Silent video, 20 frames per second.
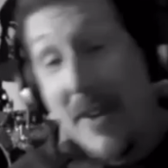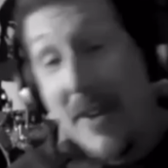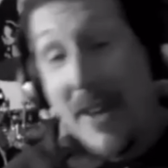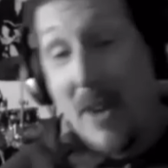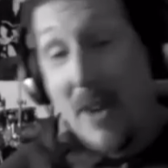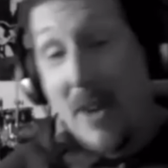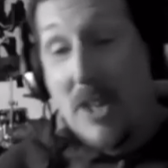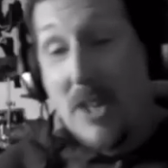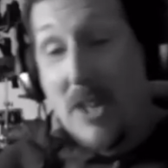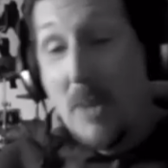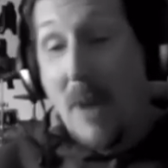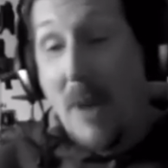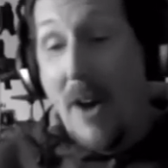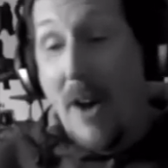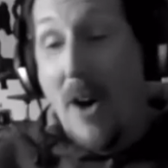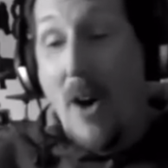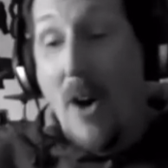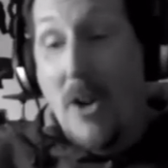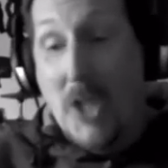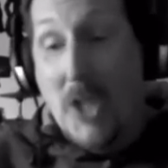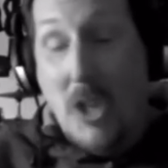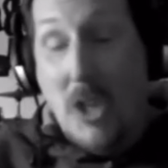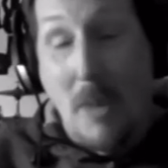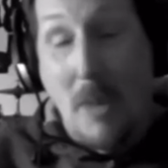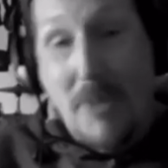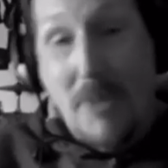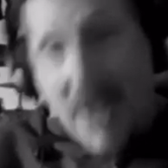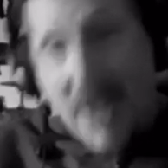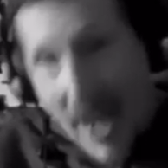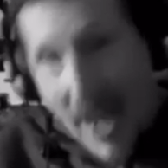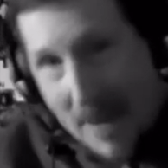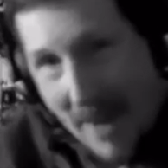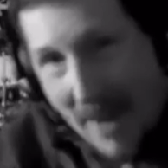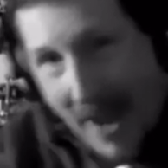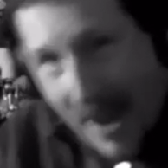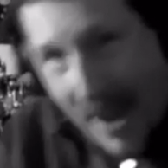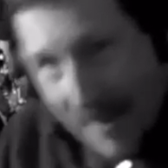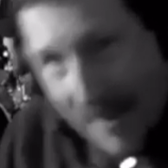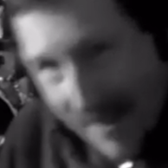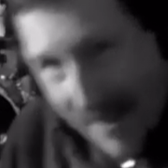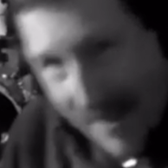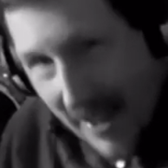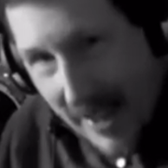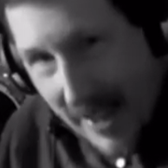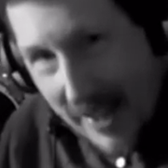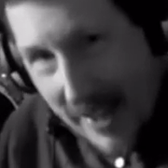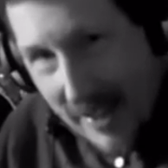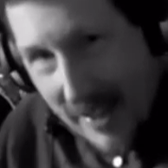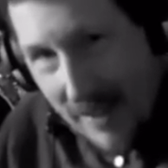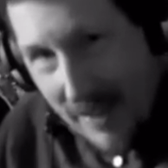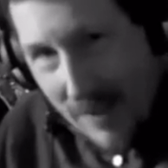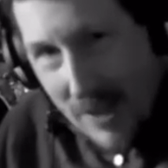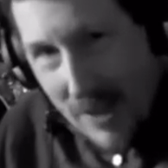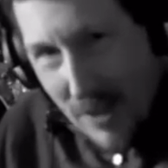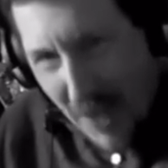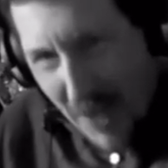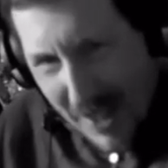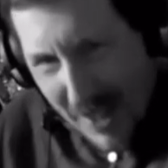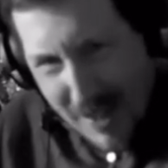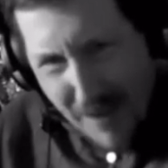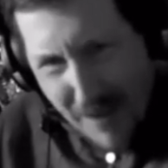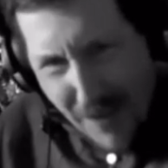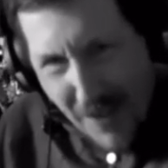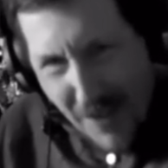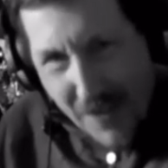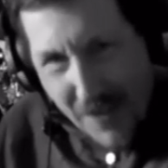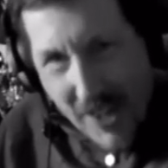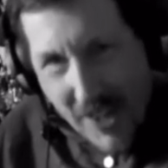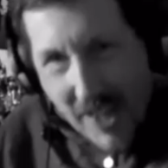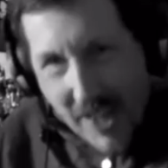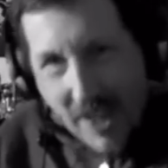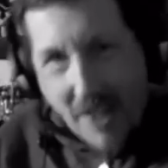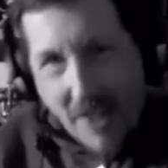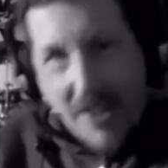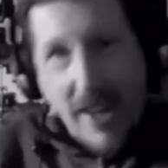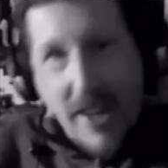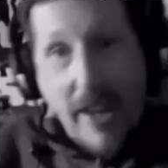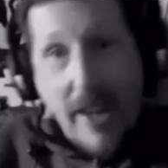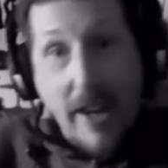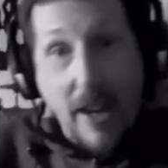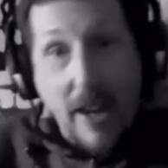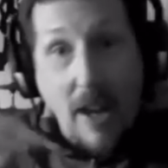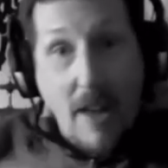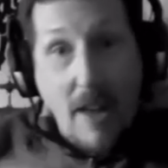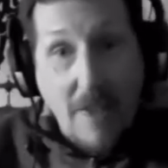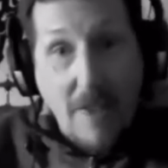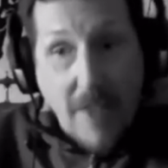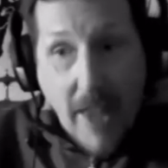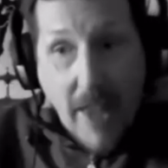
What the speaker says: Until My Heart Stops came out in 2015, I think, and then